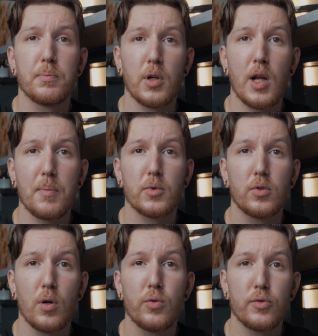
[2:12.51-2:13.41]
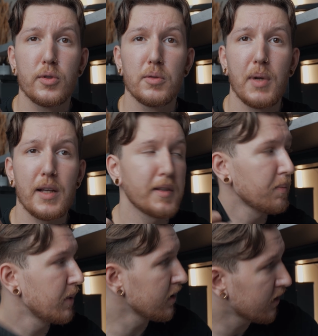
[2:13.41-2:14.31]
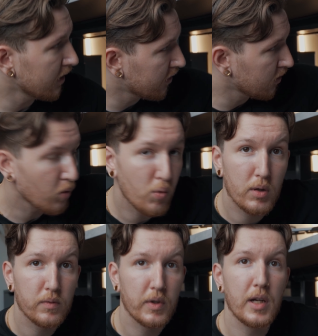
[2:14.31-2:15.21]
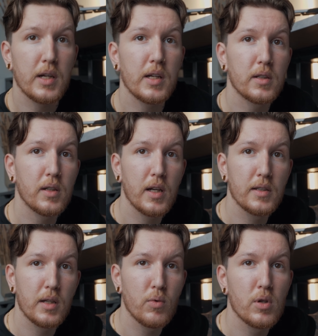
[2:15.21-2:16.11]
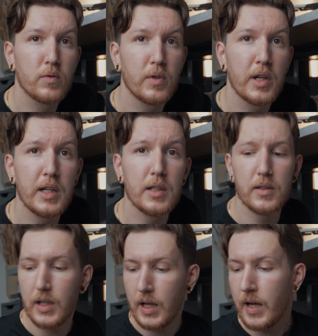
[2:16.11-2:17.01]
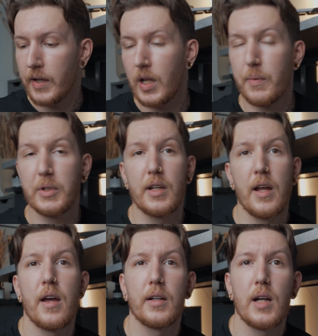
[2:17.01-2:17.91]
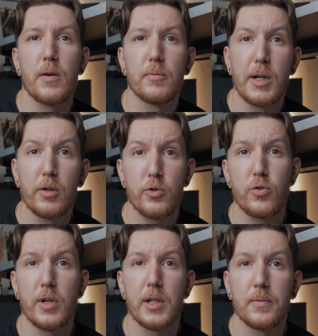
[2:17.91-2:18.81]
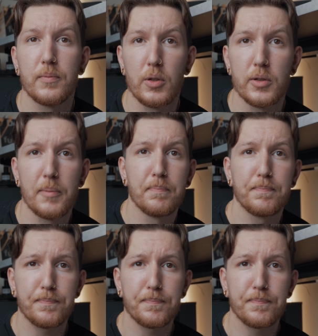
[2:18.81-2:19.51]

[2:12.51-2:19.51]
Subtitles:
put up those two plastic pieces, one over here and then one over here, and then we can hang our metal tray on them.